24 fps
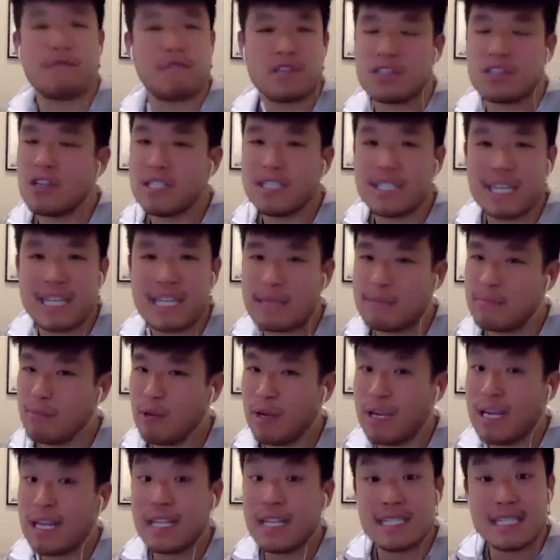For sure it's not the
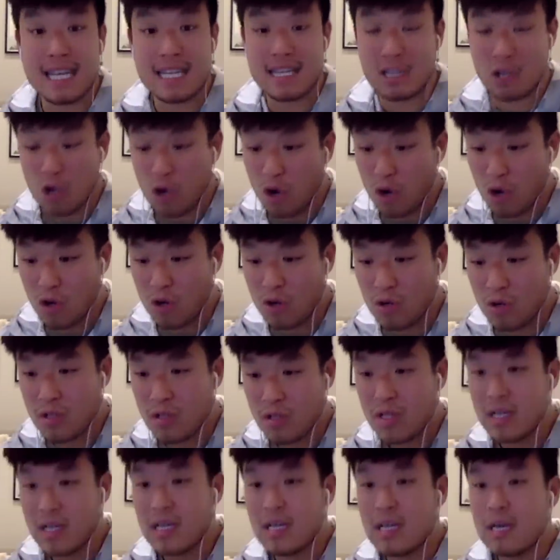point and it's not the goal,
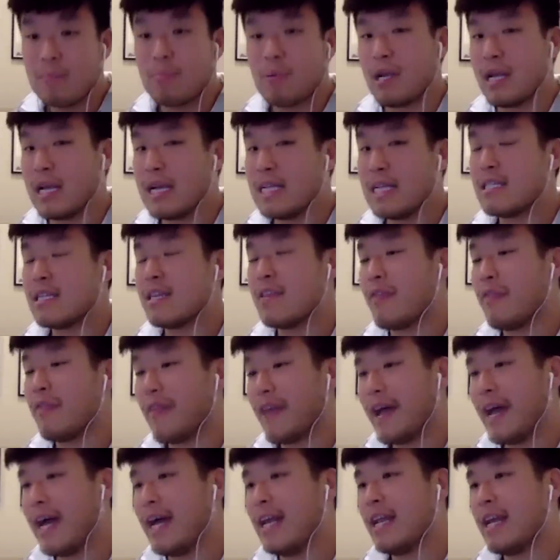but isn't
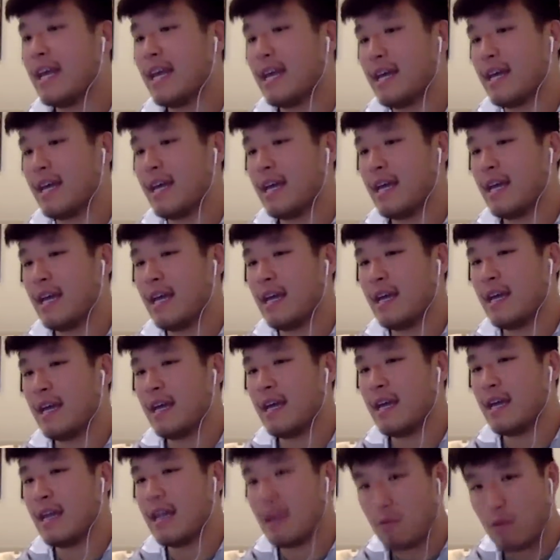that
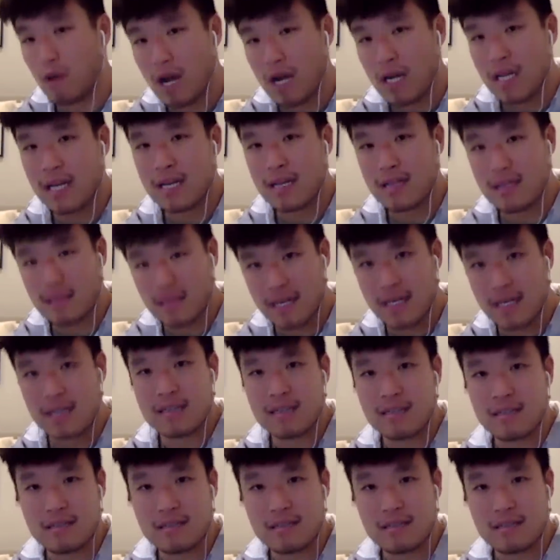an ironic thing?